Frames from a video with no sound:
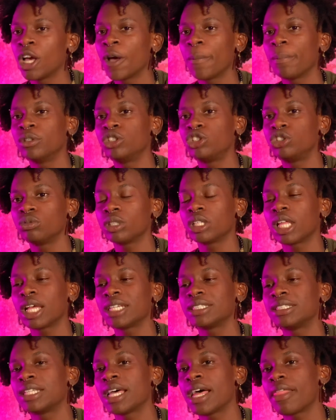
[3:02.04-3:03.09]
but you
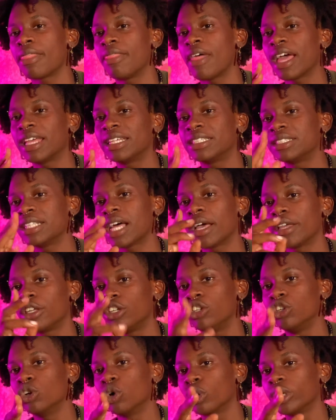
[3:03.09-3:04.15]
realize that that is not
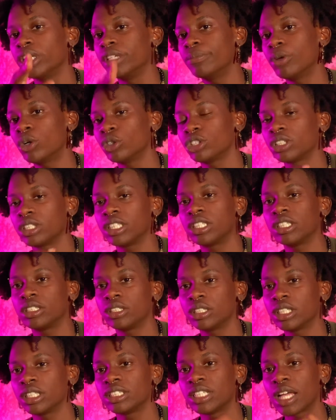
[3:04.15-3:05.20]
your emotion. It
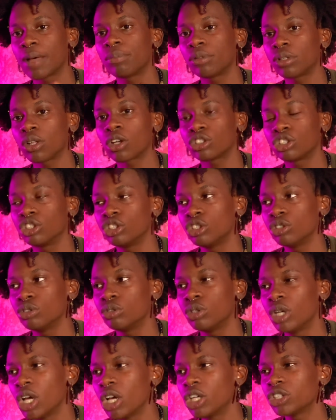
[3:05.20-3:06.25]
does not belong to you.
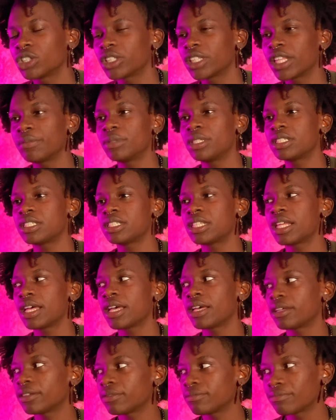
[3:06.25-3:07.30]
So that means
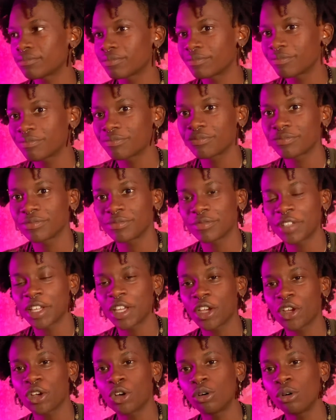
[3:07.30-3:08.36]
that they
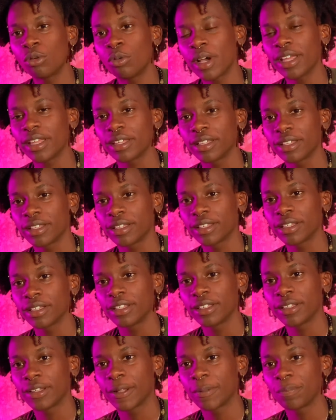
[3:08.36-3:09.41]
can go away.
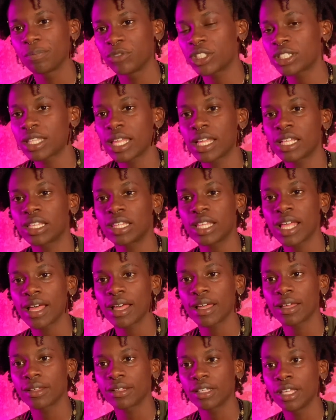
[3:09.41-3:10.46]
Just like
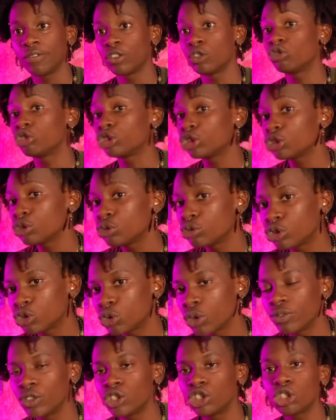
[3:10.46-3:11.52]
that. If you choose
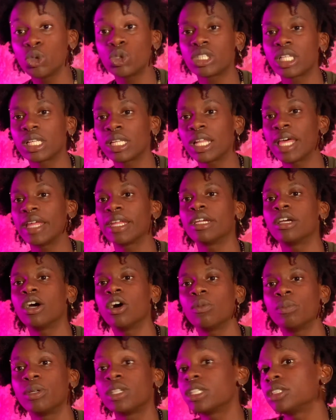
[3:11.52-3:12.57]
to let it go,
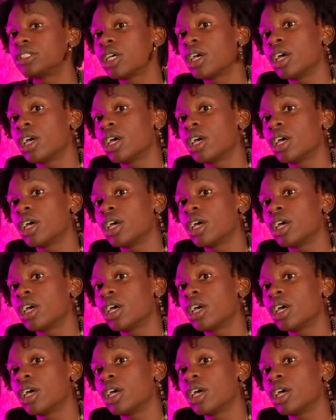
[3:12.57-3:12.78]
because